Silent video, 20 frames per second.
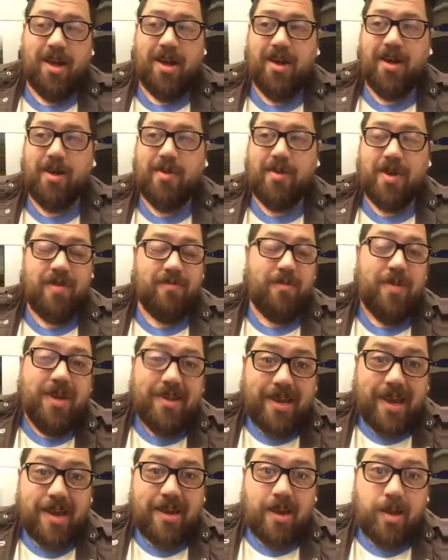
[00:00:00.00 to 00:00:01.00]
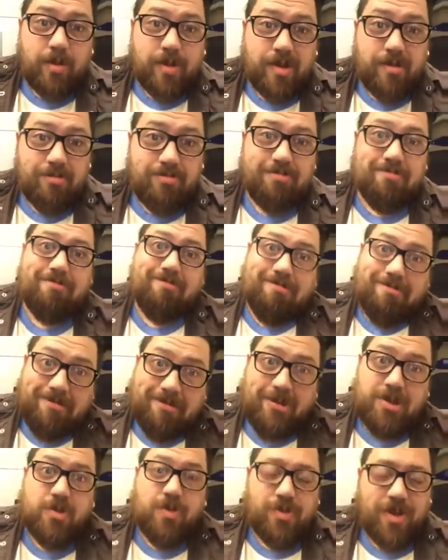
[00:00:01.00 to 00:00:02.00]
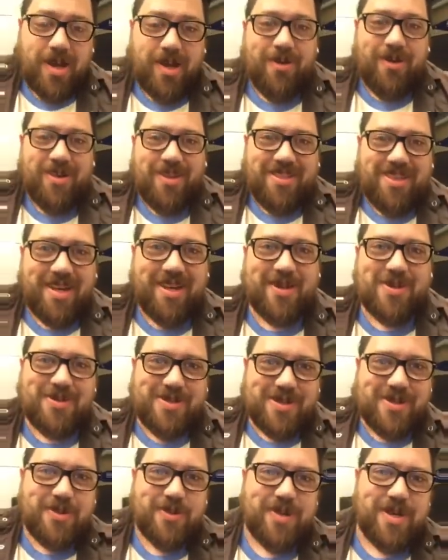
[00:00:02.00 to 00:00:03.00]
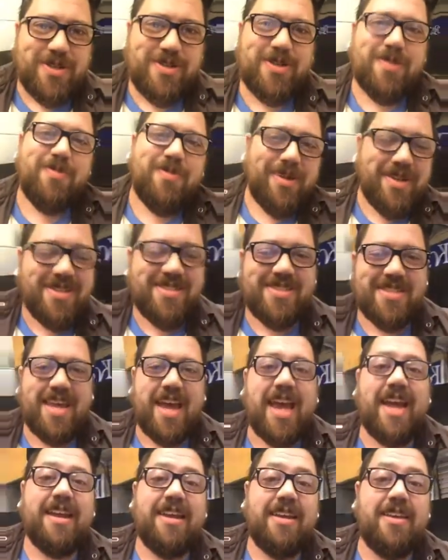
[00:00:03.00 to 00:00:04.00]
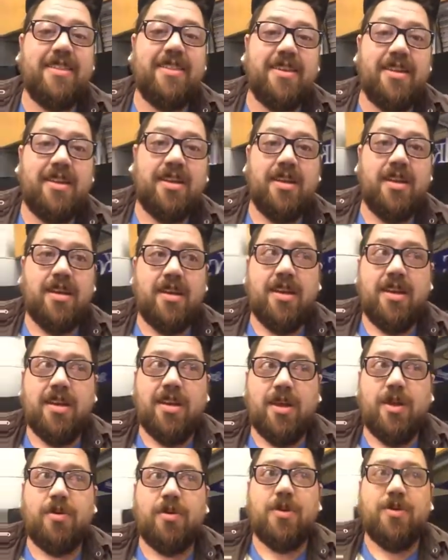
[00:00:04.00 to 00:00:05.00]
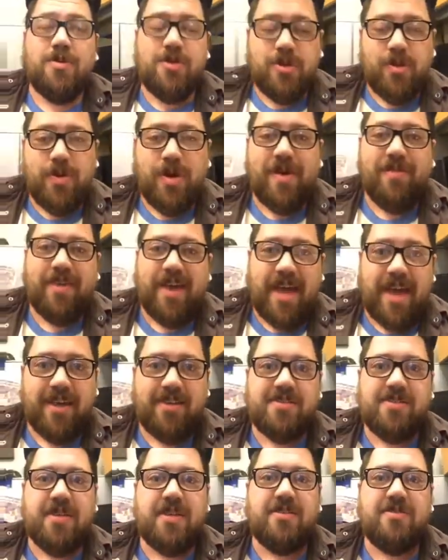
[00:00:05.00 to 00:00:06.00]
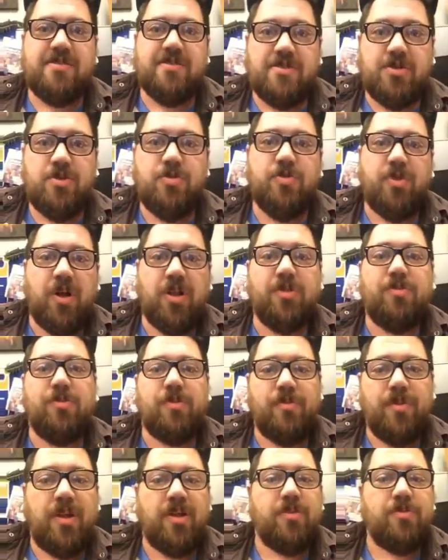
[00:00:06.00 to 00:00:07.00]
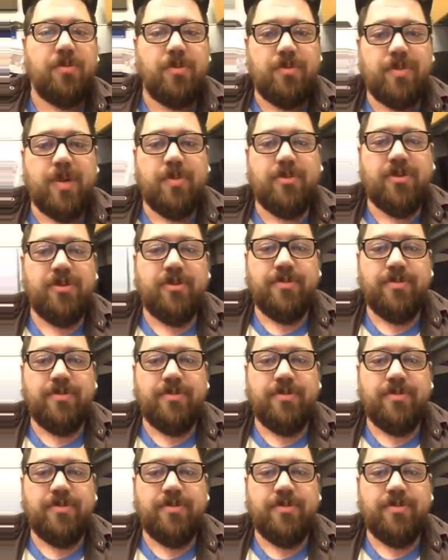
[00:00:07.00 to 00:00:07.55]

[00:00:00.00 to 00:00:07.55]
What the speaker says: If Bill can't help you, you should probably rethink your situation. But it's the idea that, you do have access to multiple people.